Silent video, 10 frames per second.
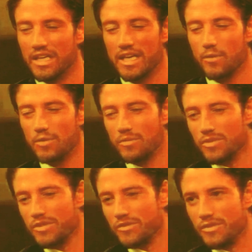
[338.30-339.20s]
Darling, I
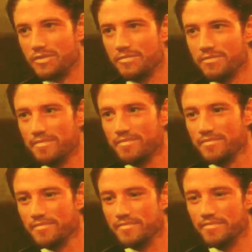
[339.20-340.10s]
wouldn't put you through it.
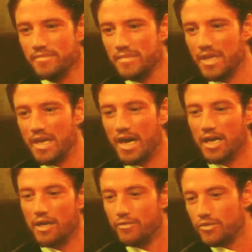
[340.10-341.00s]

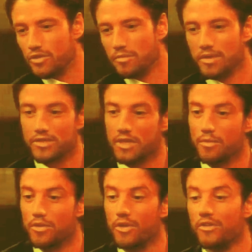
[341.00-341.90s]
I love you too much.
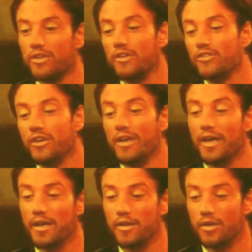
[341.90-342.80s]
I would not touch a
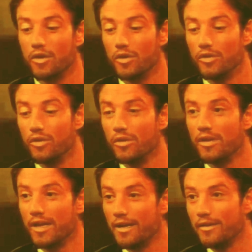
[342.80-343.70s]
hair on your
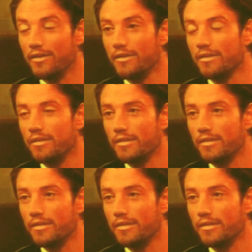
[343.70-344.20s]
head.